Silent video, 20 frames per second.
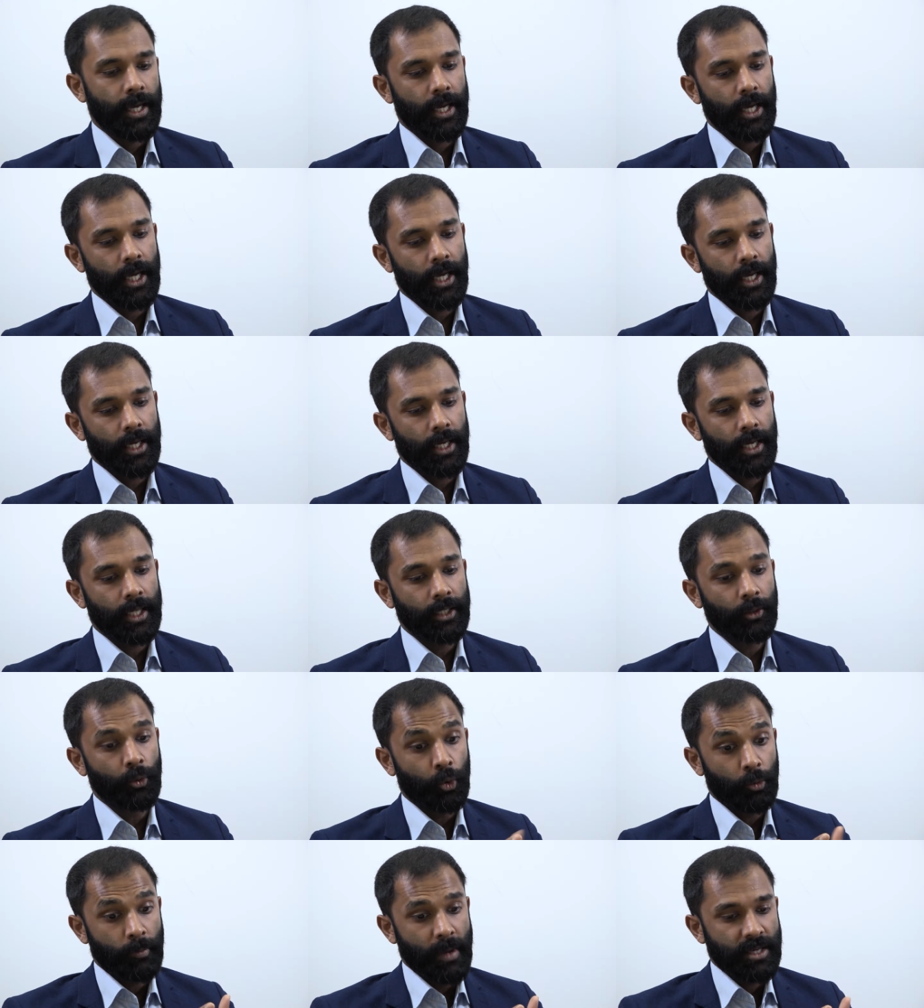
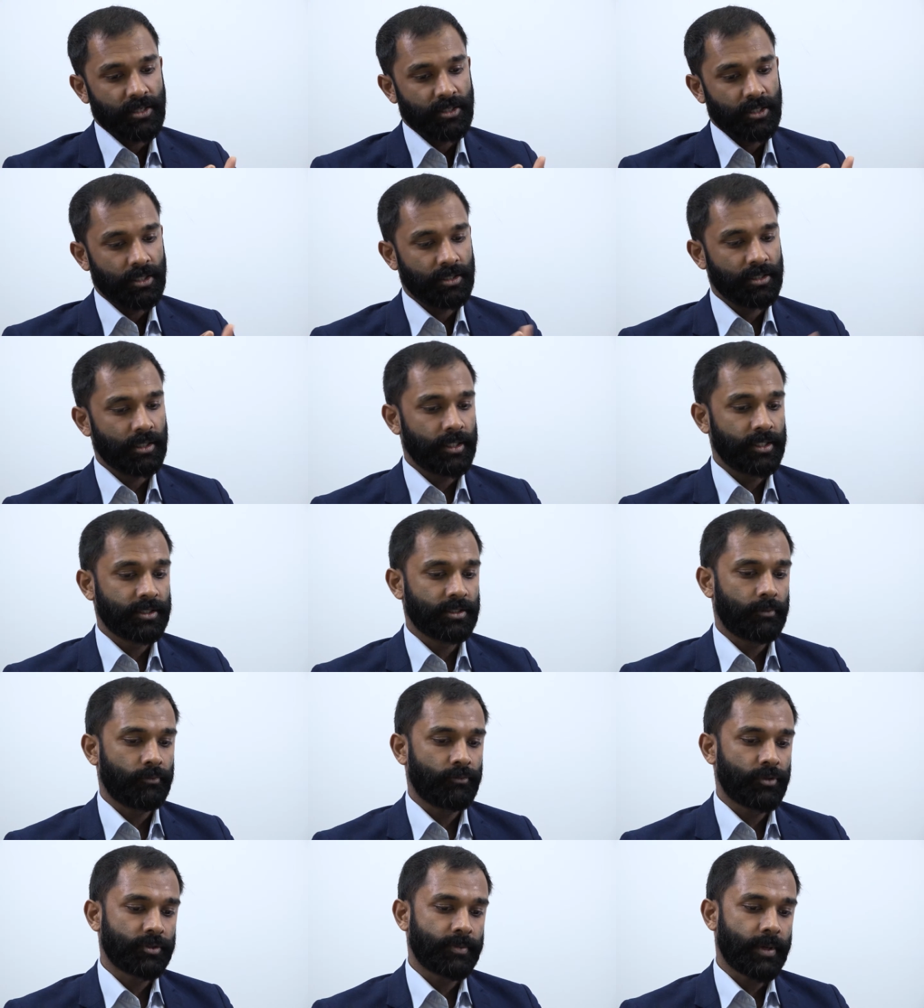and augmented in
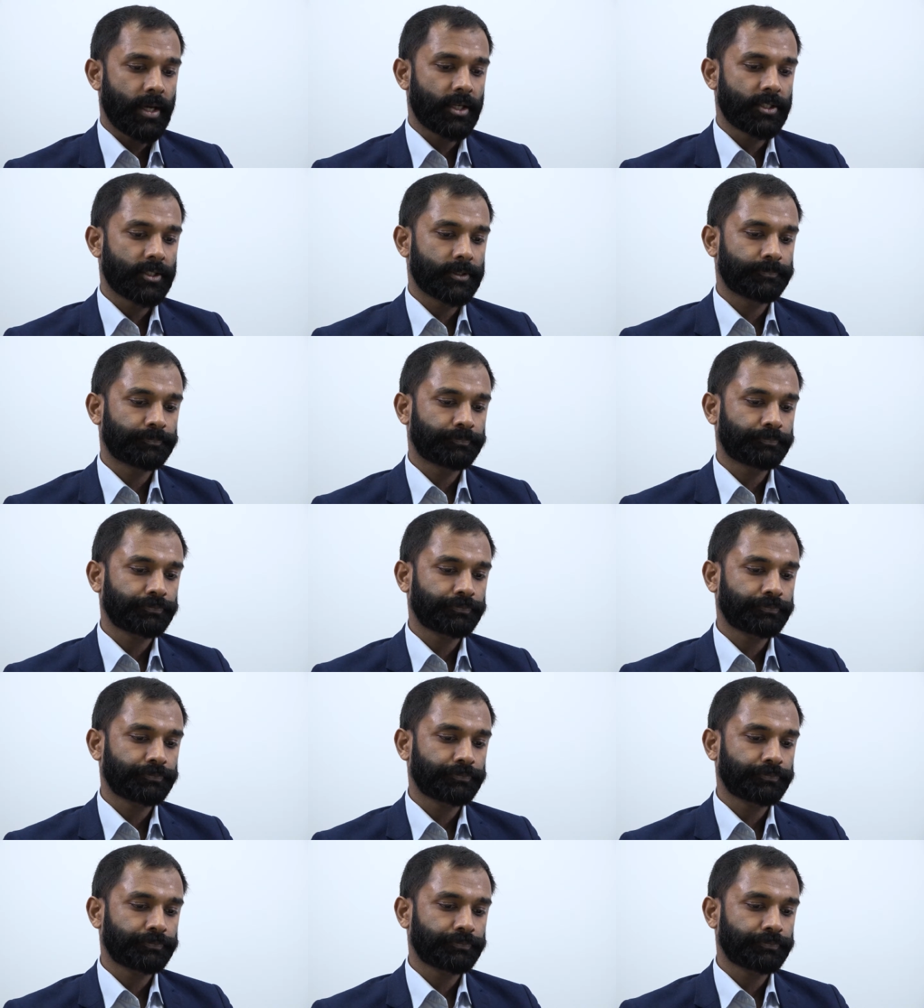some respects.